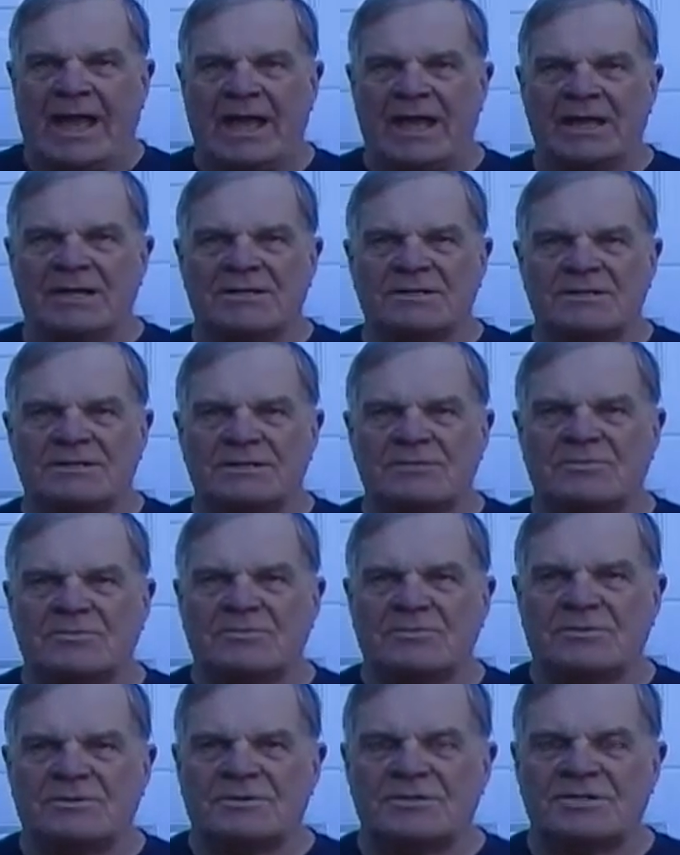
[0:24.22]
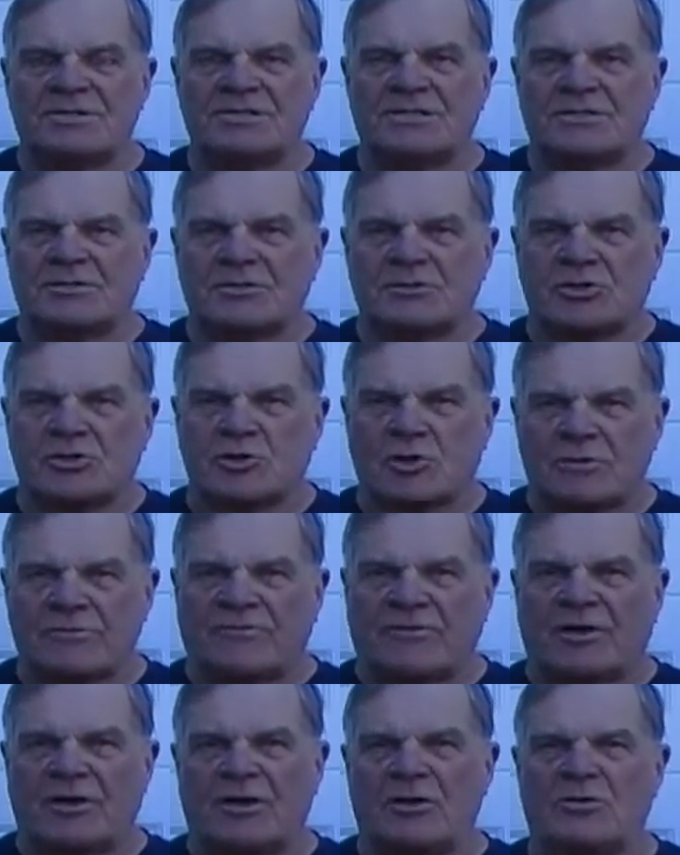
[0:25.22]
And this
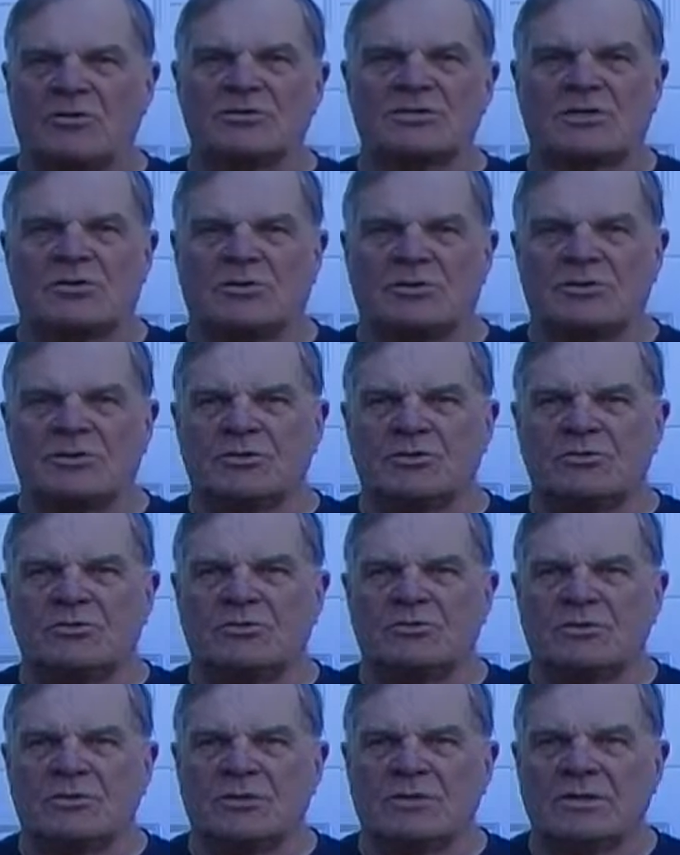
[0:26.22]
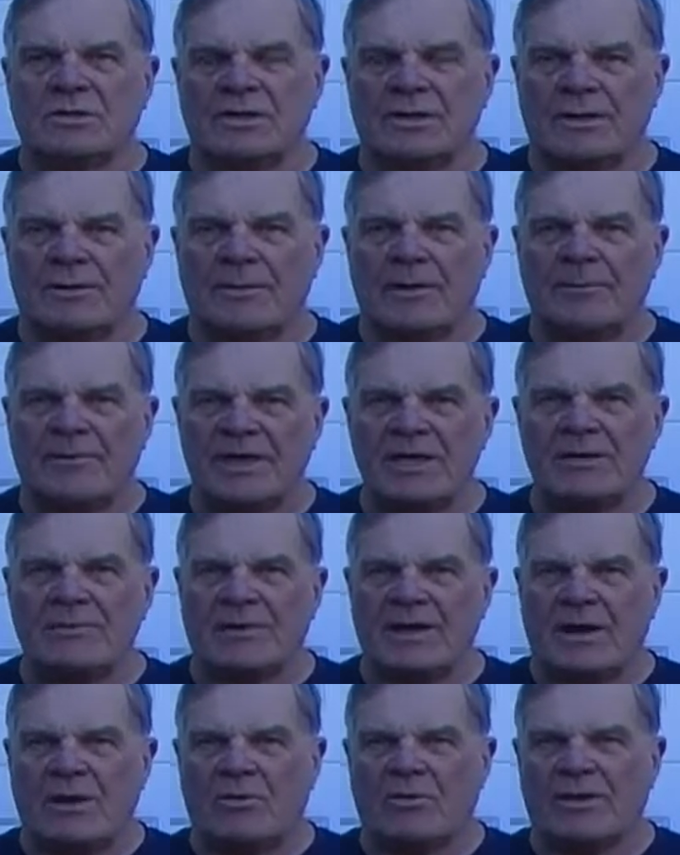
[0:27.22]
short video is going to be
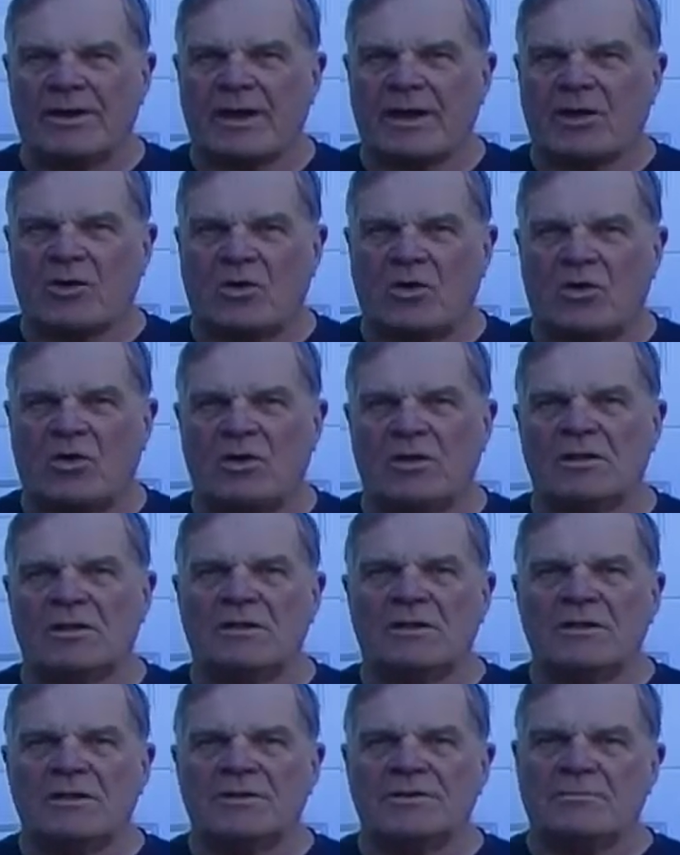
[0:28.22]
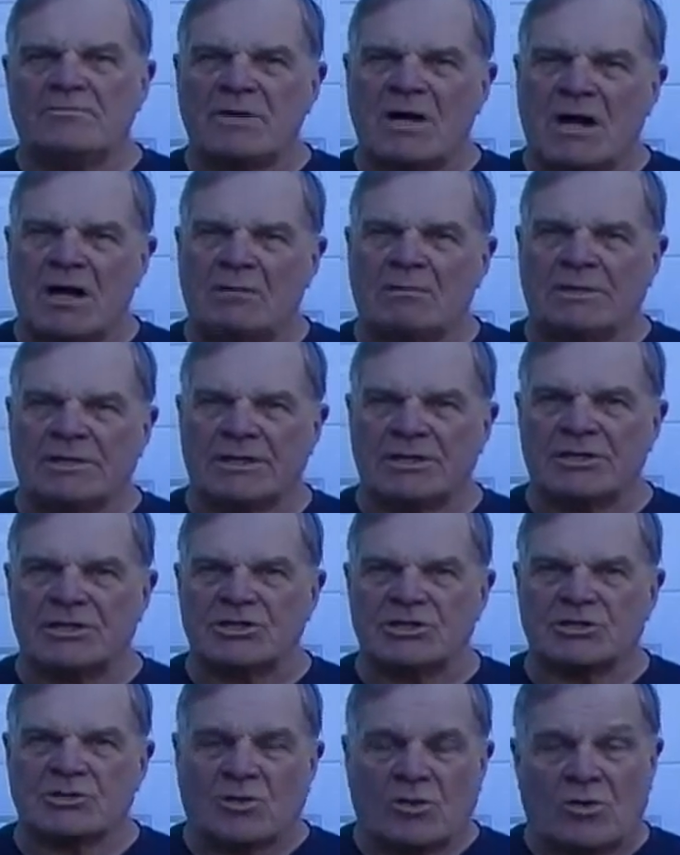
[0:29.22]
about what I call the mom
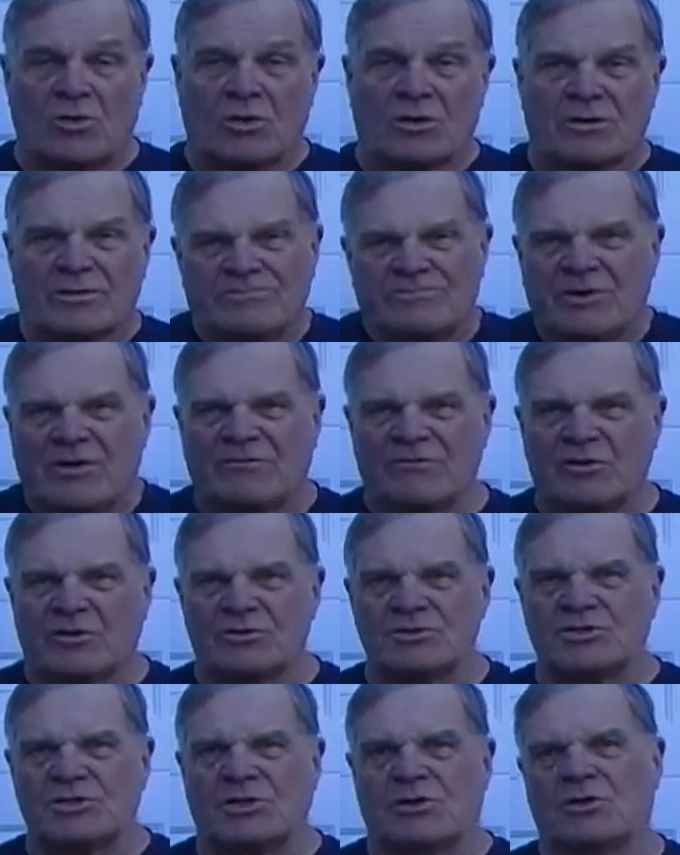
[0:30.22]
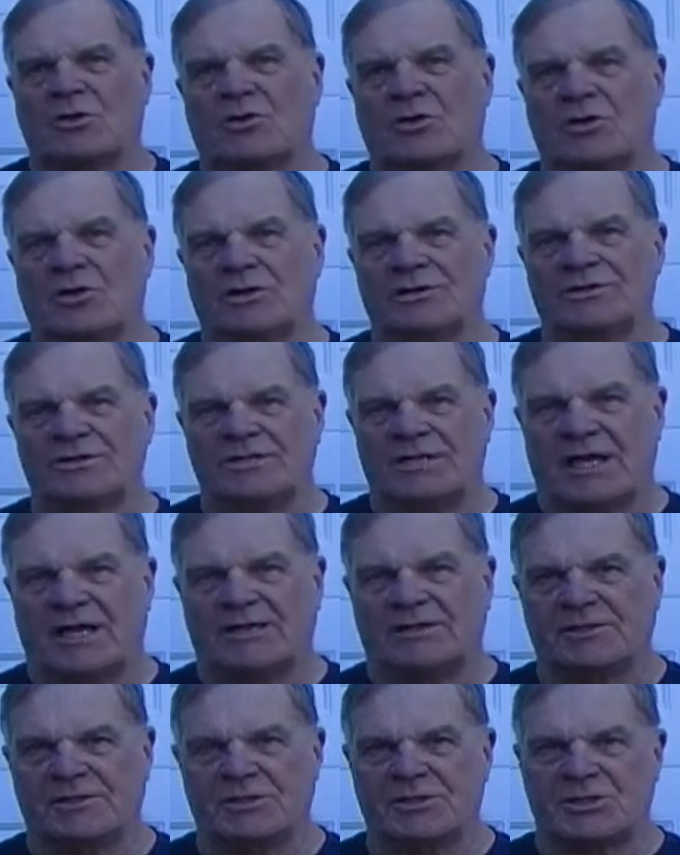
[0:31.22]
leash, or of course you could call it the
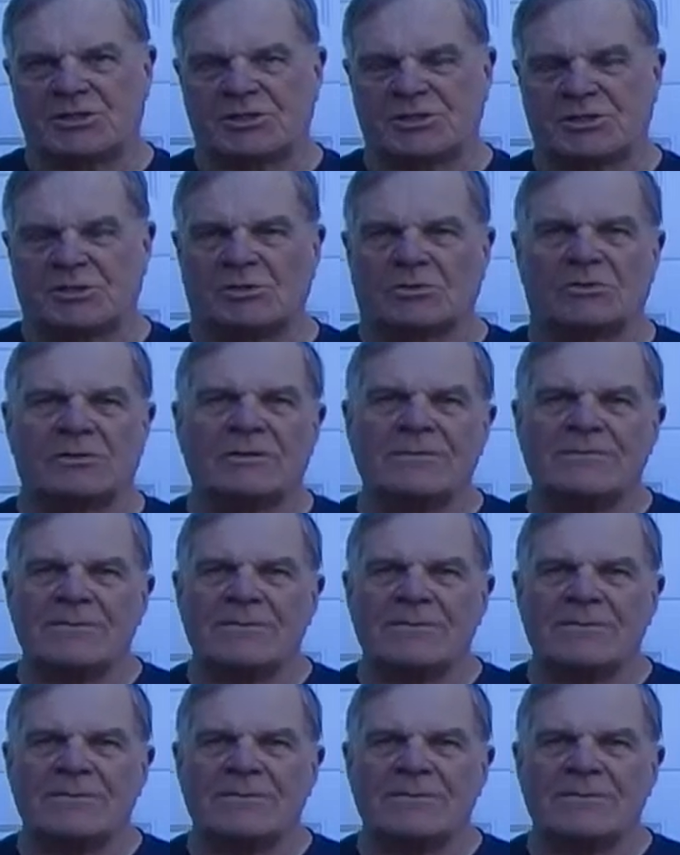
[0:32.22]
dad leash too.